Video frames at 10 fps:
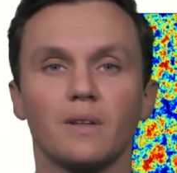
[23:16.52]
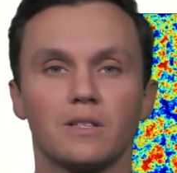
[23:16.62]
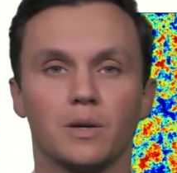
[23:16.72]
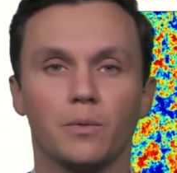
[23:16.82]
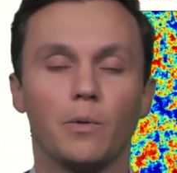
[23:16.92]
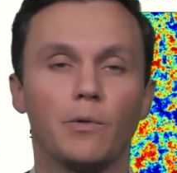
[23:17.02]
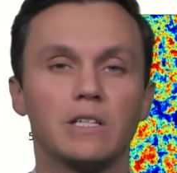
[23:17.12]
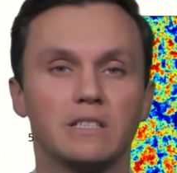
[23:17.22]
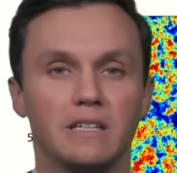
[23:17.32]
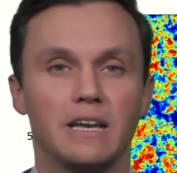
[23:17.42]
So what
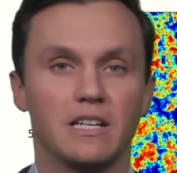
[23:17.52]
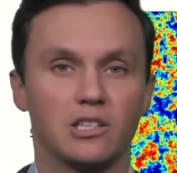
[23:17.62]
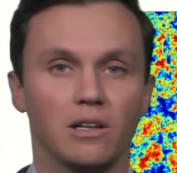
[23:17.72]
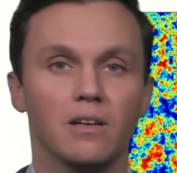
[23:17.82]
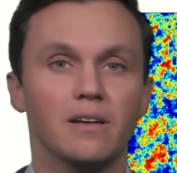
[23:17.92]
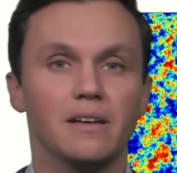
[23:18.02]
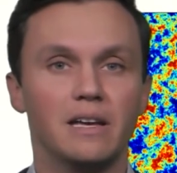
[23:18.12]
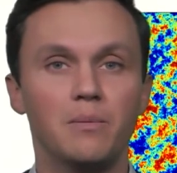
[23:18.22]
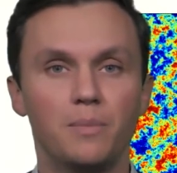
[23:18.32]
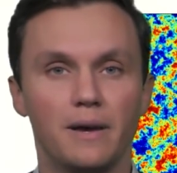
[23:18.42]
is the actual
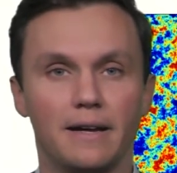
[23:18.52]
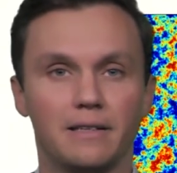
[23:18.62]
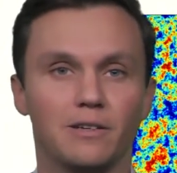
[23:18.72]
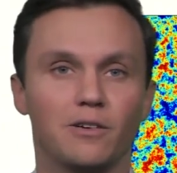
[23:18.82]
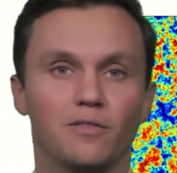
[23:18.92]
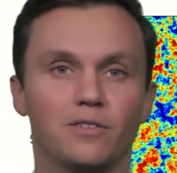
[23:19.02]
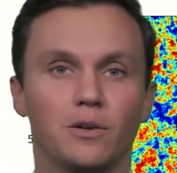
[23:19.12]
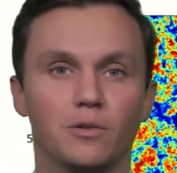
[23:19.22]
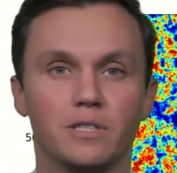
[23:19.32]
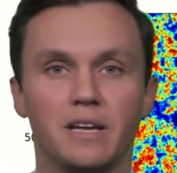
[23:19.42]
impact of
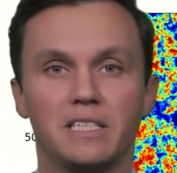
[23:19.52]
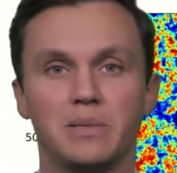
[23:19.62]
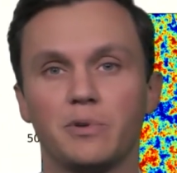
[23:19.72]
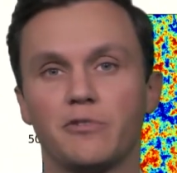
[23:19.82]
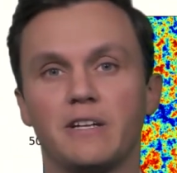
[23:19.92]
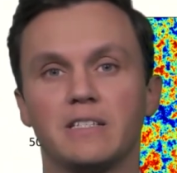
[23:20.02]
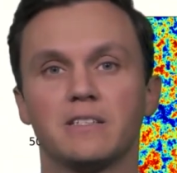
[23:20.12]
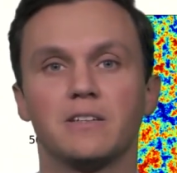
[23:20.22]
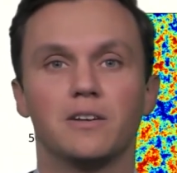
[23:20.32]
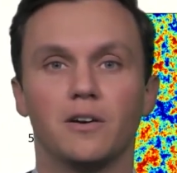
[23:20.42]
those asymmetries
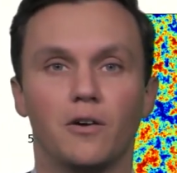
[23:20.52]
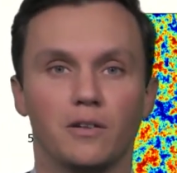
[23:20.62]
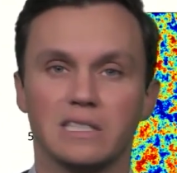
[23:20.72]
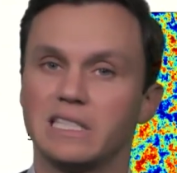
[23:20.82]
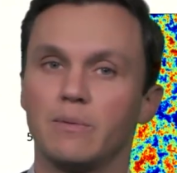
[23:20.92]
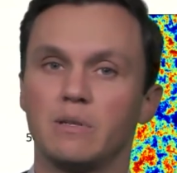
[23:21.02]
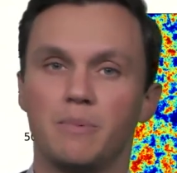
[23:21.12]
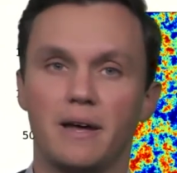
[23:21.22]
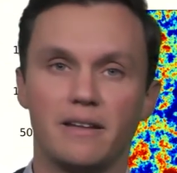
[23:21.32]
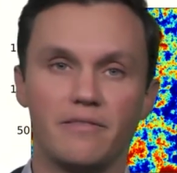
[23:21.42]
on some
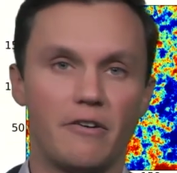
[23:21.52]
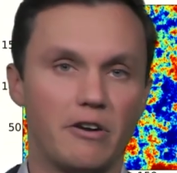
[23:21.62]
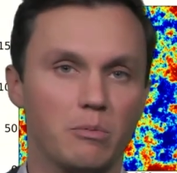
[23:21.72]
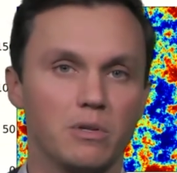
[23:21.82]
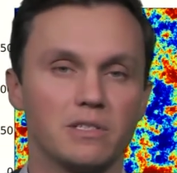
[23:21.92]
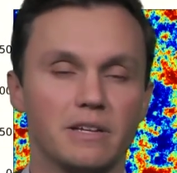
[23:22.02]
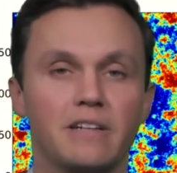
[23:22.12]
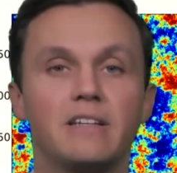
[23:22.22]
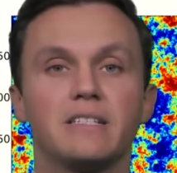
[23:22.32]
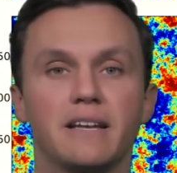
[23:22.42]
dependent variables? And
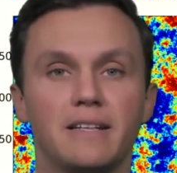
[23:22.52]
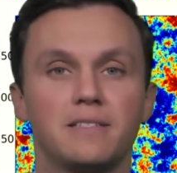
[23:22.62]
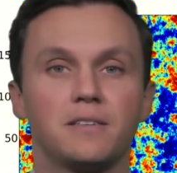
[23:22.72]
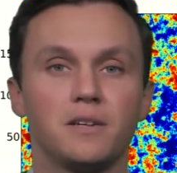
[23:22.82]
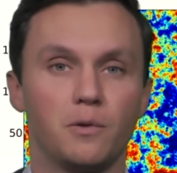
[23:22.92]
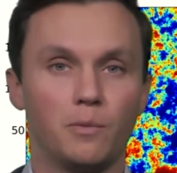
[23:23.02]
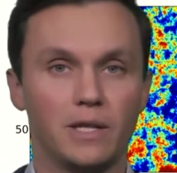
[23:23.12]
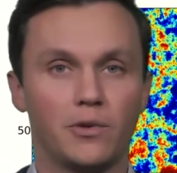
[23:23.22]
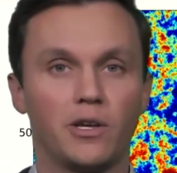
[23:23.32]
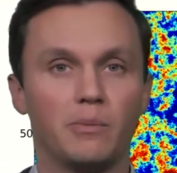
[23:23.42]
in this case, we
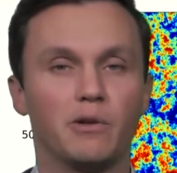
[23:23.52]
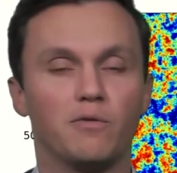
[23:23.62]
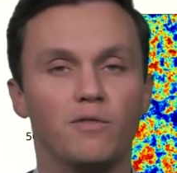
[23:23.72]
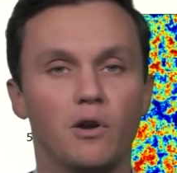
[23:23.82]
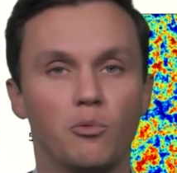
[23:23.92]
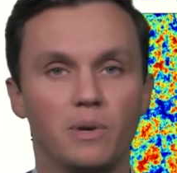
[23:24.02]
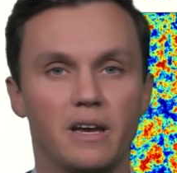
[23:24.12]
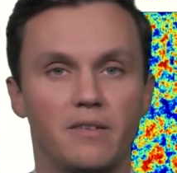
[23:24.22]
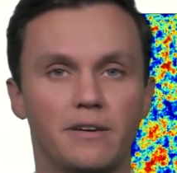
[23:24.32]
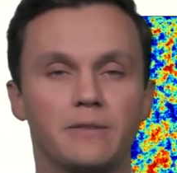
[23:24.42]
are talking about flow
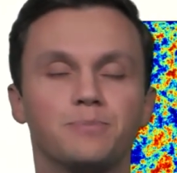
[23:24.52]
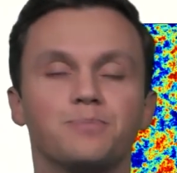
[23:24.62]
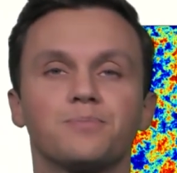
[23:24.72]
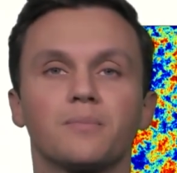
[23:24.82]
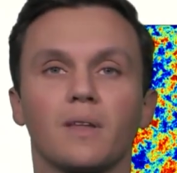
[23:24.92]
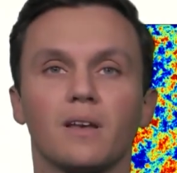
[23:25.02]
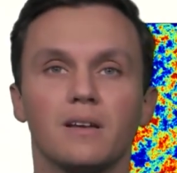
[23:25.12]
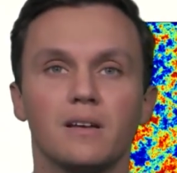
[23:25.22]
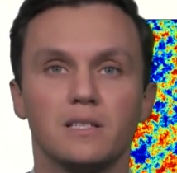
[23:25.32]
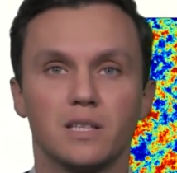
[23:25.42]
behavior.
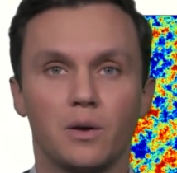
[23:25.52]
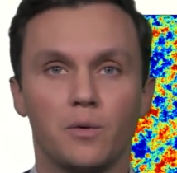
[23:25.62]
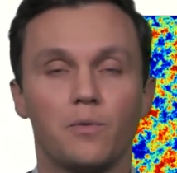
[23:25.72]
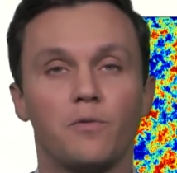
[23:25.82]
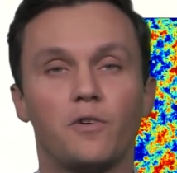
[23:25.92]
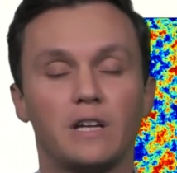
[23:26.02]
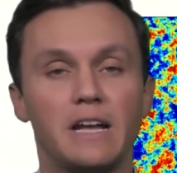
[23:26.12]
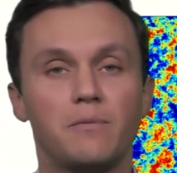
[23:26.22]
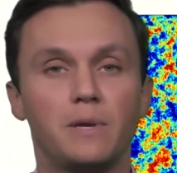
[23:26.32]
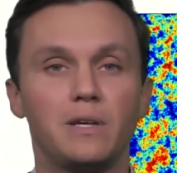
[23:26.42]
So for
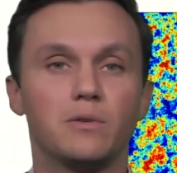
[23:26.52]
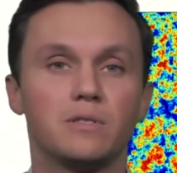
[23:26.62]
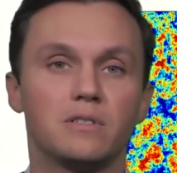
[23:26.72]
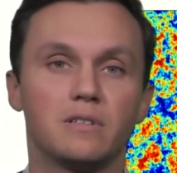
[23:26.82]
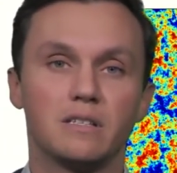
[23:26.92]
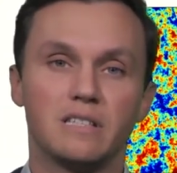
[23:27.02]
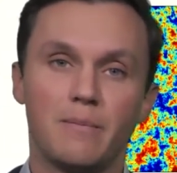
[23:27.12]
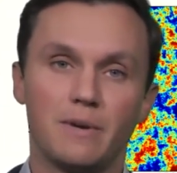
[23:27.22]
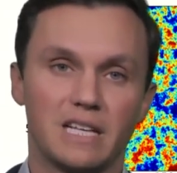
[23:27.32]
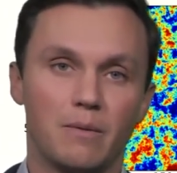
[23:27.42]
that, we use the
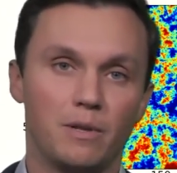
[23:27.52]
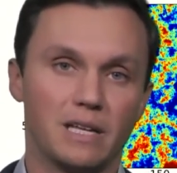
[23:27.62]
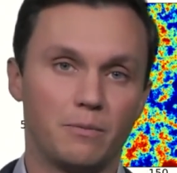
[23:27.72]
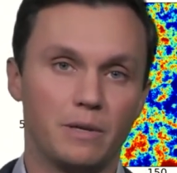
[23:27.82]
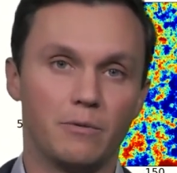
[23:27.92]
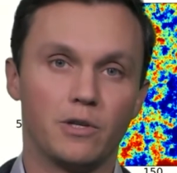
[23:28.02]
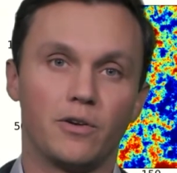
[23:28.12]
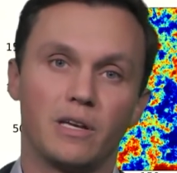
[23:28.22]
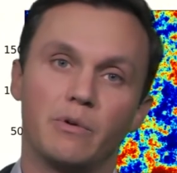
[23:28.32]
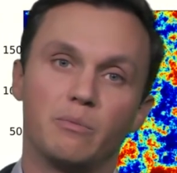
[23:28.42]
same example that we were
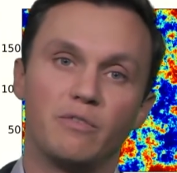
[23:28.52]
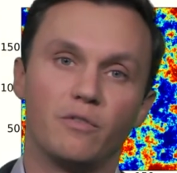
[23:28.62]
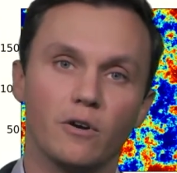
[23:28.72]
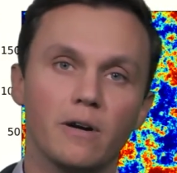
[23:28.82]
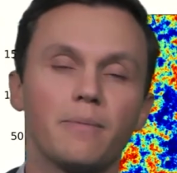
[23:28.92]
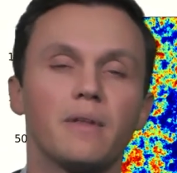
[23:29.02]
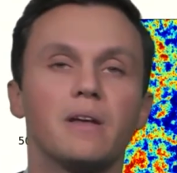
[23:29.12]
talking about before,